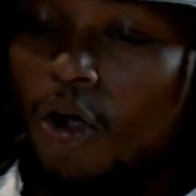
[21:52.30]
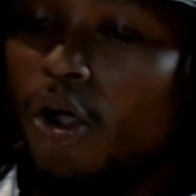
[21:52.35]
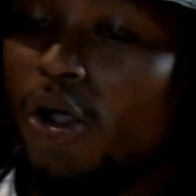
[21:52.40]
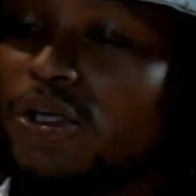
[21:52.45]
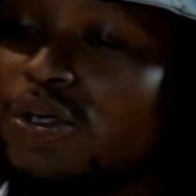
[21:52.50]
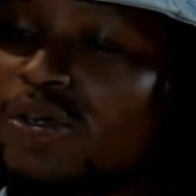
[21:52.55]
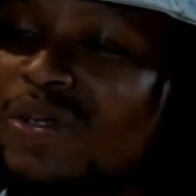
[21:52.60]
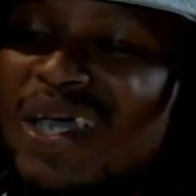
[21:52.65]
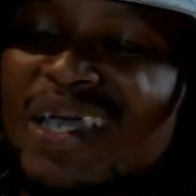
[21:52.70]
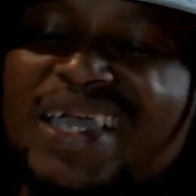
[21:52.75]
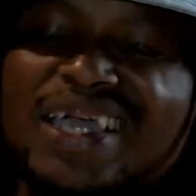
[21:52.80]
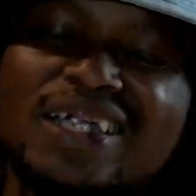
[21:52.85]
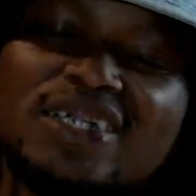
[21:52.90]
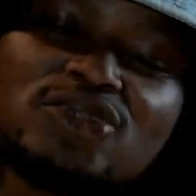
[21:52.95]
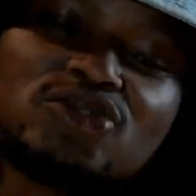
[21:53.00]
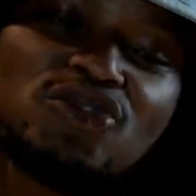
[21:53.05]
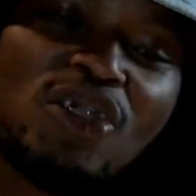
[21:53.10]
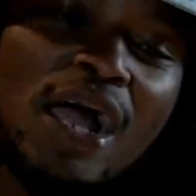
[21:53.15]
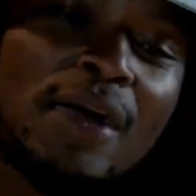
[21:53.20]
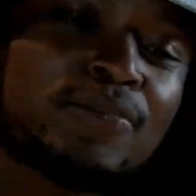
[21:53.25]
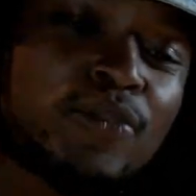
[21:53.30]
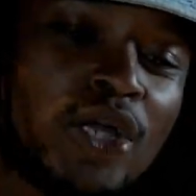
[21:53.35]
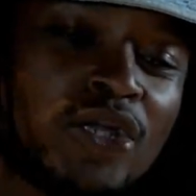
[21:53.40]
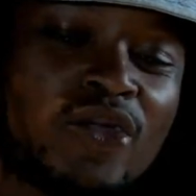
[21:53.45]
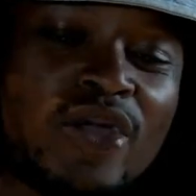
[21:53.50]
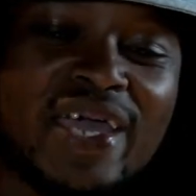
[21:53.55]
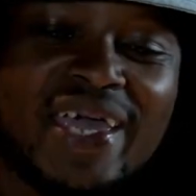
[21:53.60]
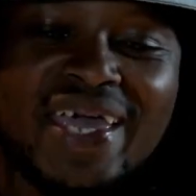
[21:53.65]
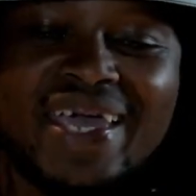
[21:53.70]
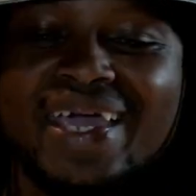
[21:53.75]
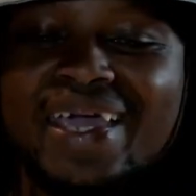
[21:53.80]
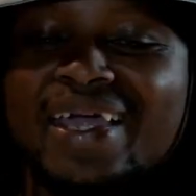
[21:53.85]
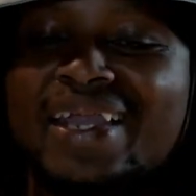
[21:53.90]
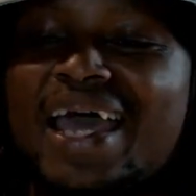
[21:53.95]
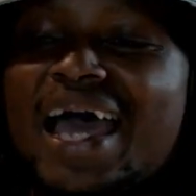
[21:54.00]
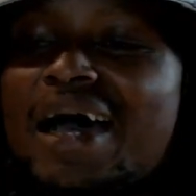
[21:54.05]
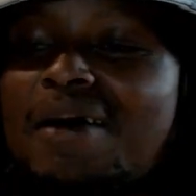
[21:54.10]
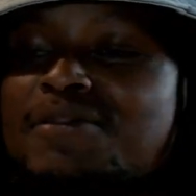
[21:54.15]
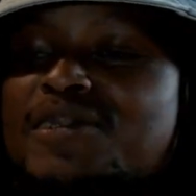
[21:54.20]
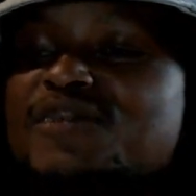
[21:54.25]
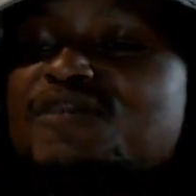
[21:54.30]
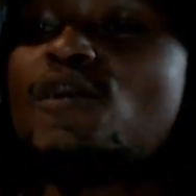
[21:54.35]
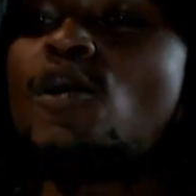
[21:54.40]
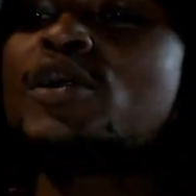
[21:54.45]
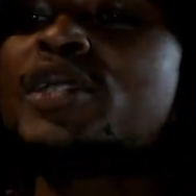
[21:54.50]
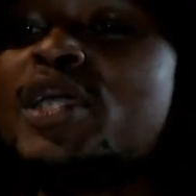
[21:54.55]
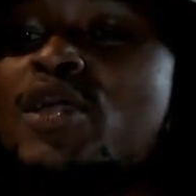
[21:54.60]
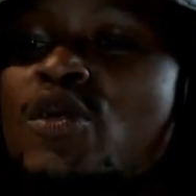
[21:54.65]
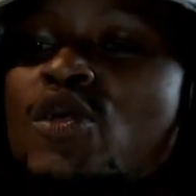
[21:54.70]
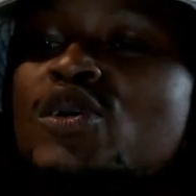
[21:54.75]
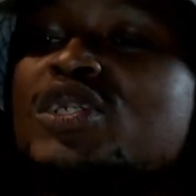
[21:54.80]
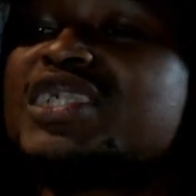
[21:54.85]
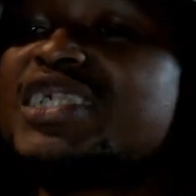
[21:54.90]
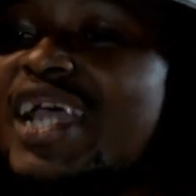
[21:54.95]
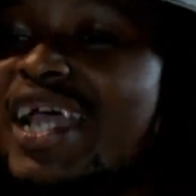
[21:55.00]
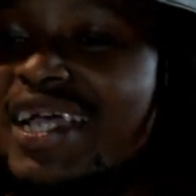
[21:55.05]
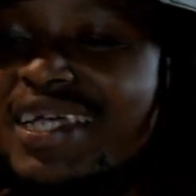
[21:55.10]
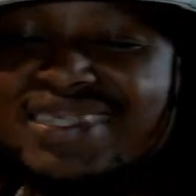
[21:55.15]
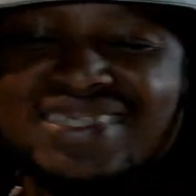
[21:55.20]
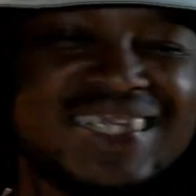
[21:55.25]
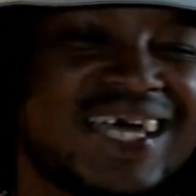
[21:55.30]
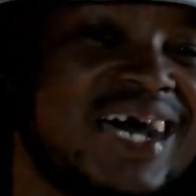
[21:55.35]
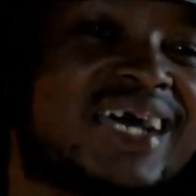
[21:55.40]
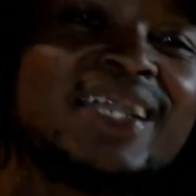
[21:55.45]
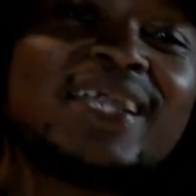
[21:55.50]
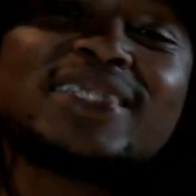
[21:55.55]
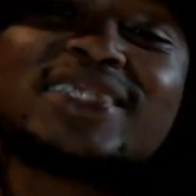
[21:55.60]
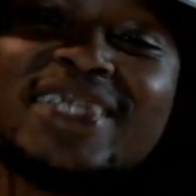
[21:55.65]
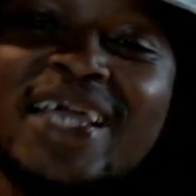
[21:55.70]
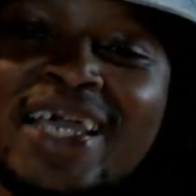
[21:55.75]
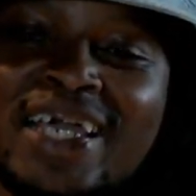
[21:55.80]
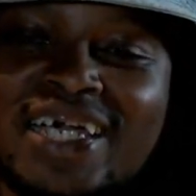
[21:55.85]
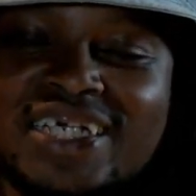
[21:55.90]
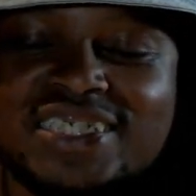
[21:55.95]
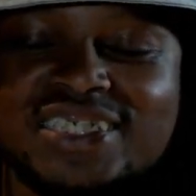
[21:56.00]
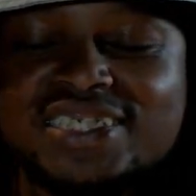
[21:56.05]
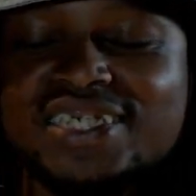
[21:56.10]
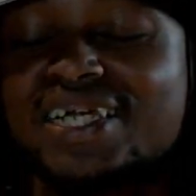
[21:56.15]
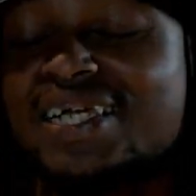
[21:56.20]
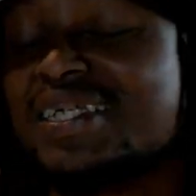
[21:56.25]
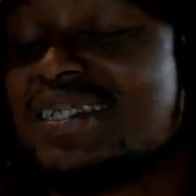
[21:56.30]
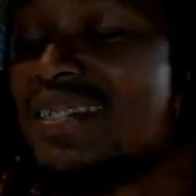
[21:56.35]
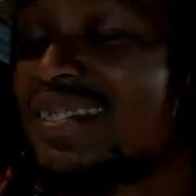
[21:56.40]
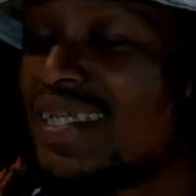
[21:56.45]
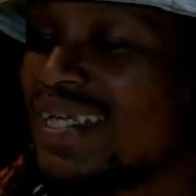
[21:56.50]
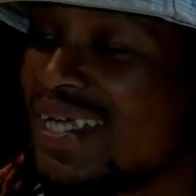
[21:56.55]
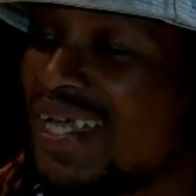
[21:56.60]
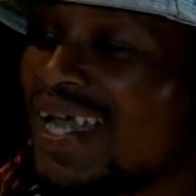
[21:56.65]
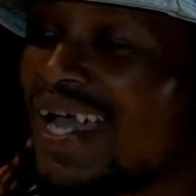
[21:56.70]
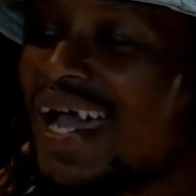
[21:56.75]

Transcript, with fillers: Or you could get dropped on your head, arms folded on your chest, Undertaker shit.